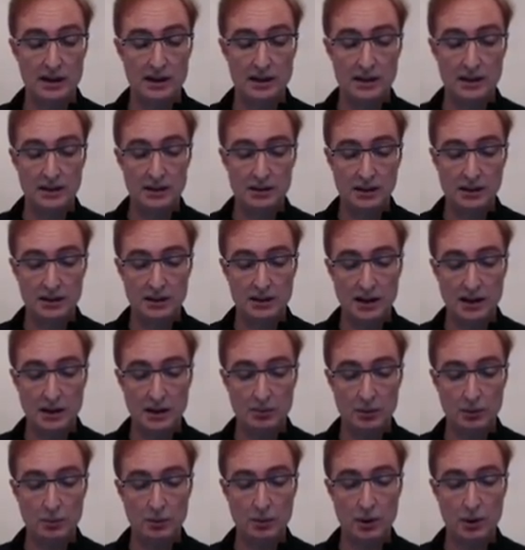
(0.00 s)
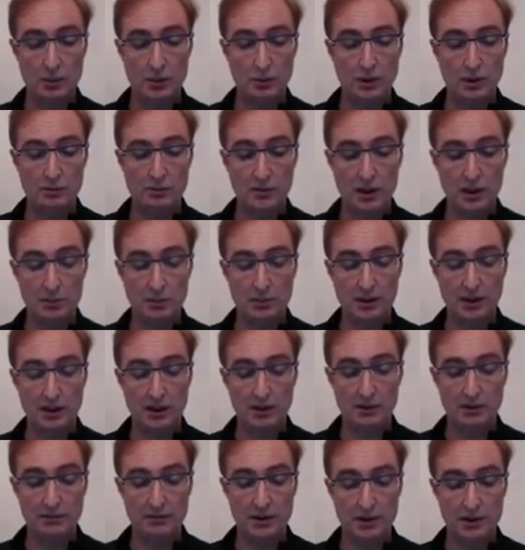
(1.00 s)
And here's an example where we
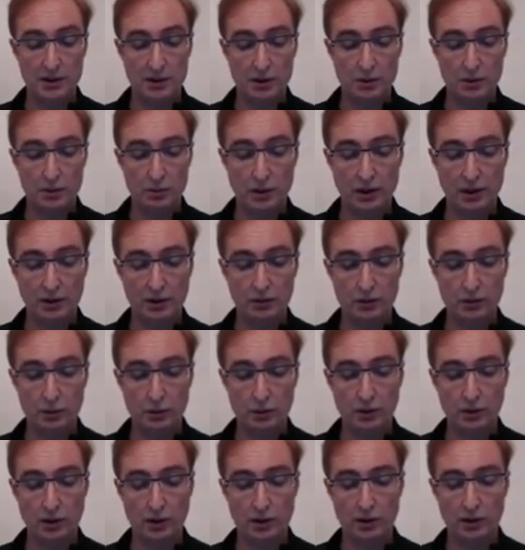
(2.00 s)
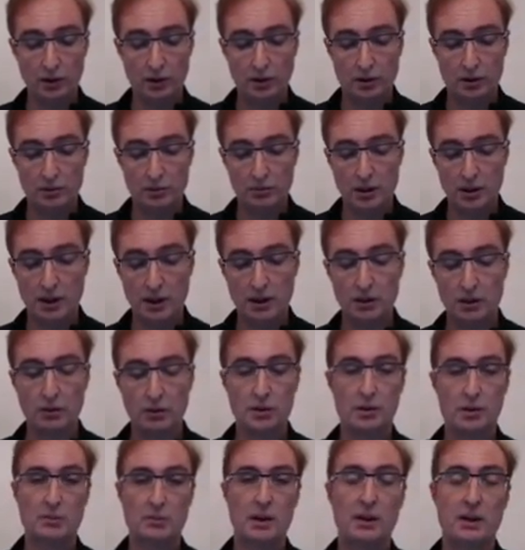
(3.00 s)
manipulate the physical world, a door lock. You can buy
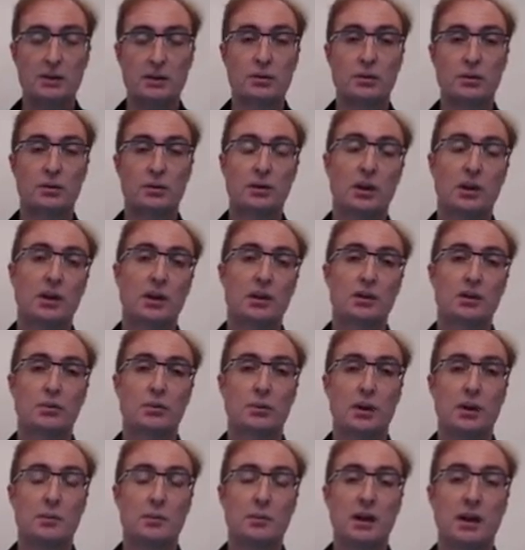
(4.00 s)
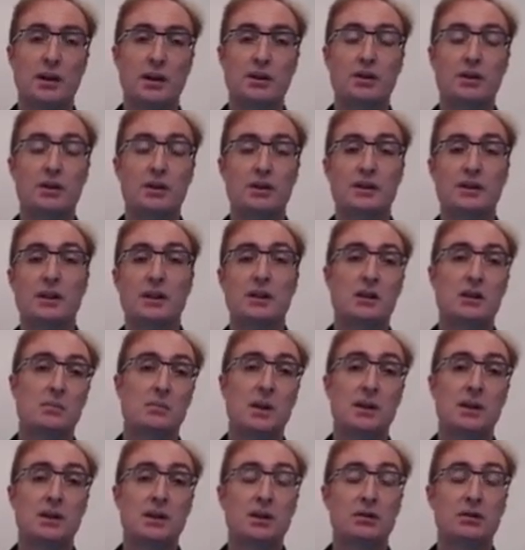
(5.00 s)
automated door locks whereby you can send
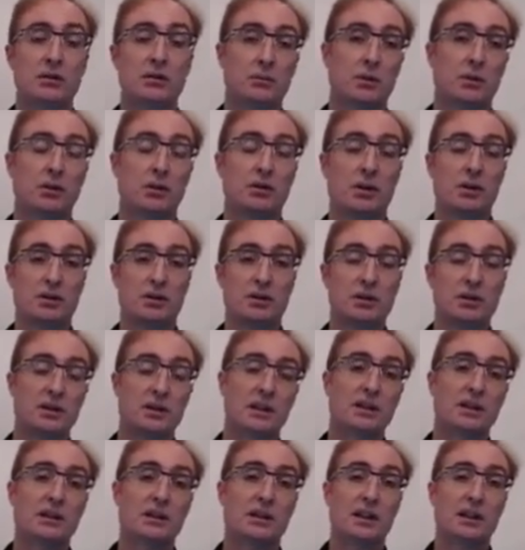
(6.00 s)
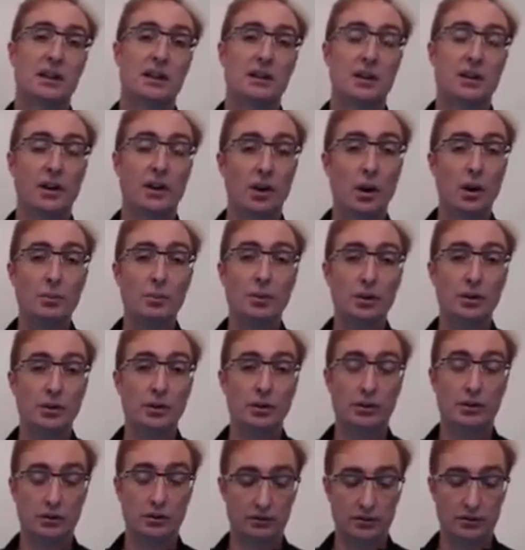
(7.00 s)
a message from across the internet and
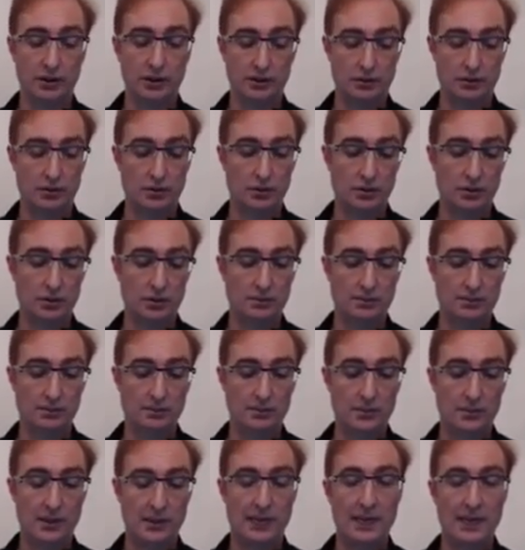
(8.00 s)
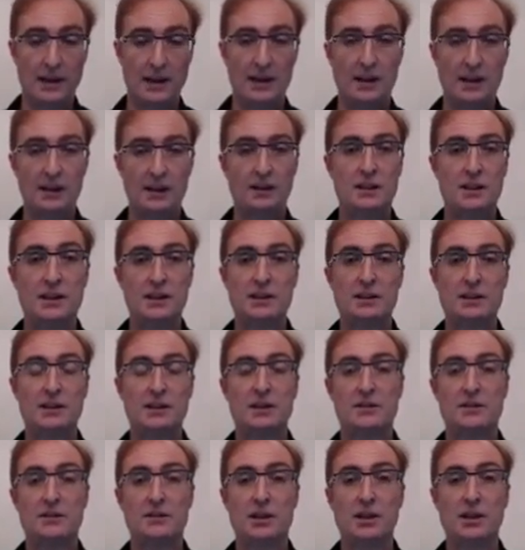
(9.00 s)
open your front door.
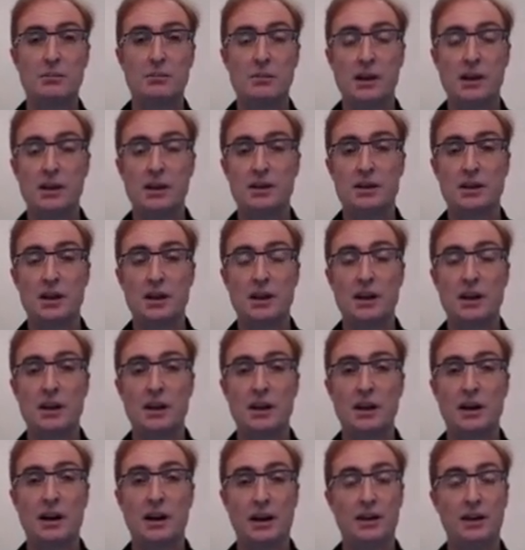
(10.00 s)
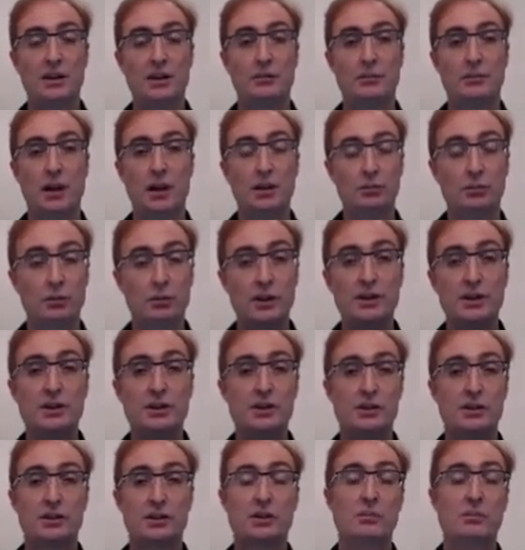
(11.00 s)
This is very much a
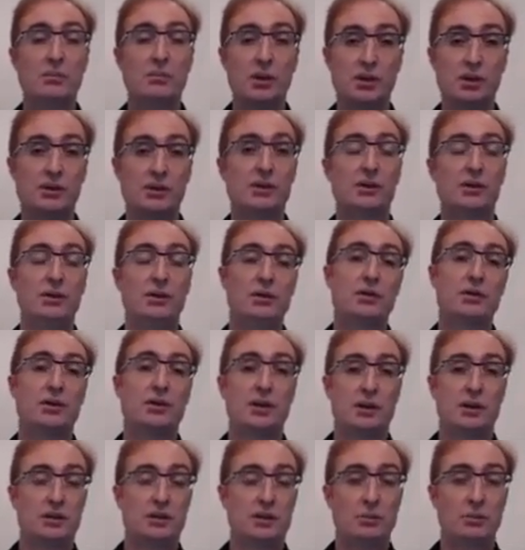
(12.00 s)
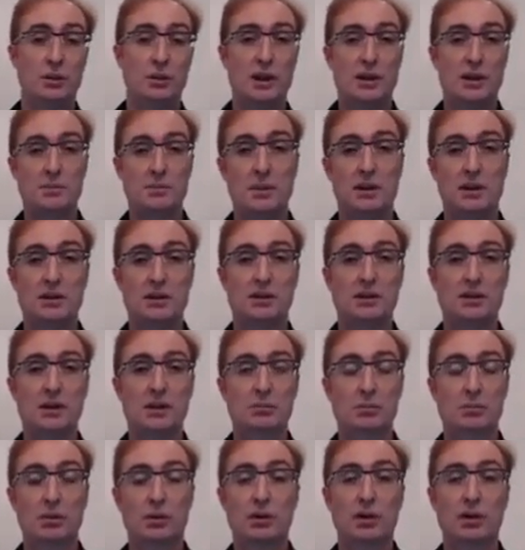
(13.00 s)
rich emerging usage that we expect to
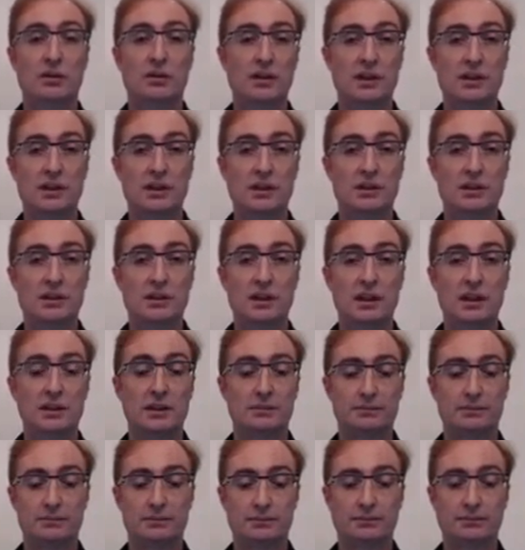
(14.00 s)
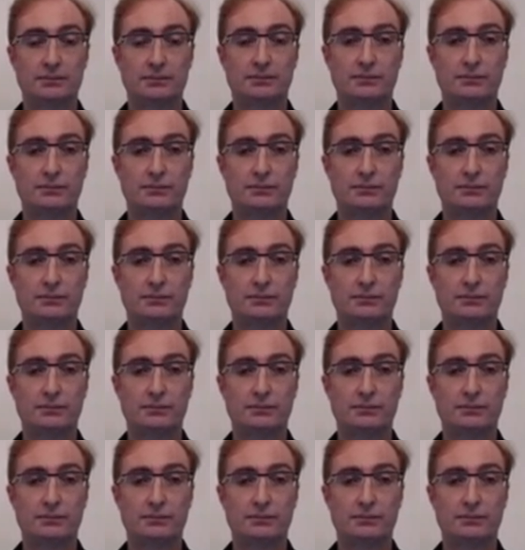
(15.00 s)
see more of in the internet.